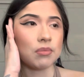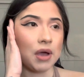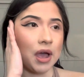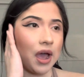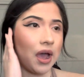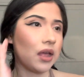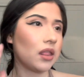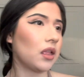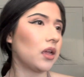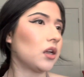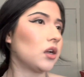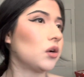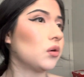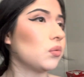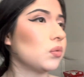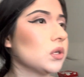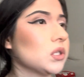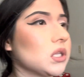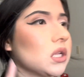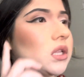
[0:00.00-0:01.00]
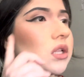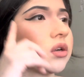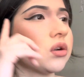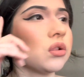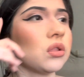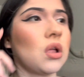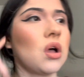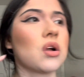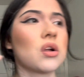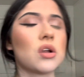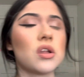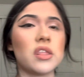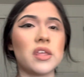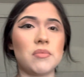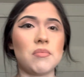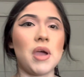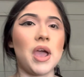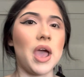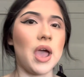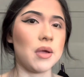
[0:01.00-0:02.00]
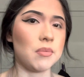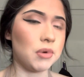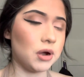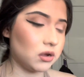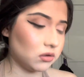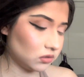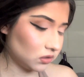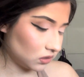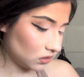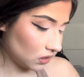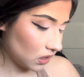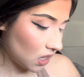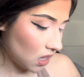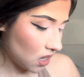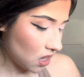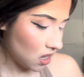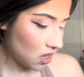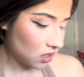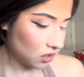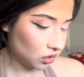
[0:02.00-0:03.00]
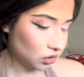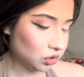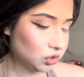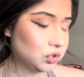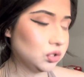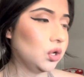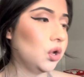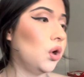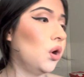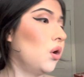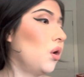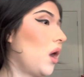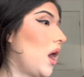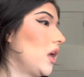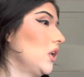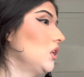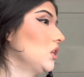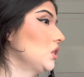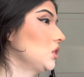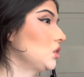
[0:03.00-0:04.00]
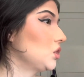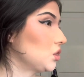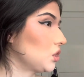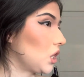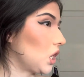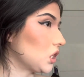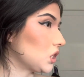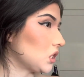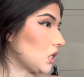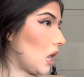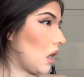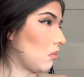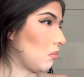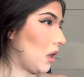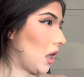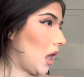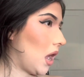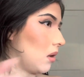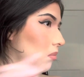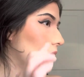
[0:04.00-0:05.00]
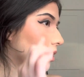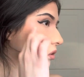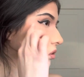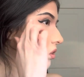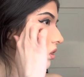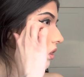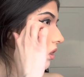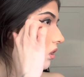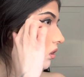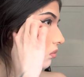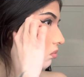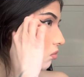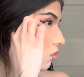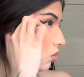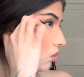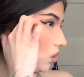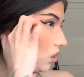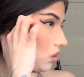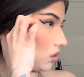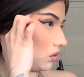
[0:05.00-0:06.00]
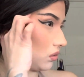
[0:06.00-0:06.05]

eyeliner was a little longer than my eyebrows. So I just stretched out my eyebrows a little more.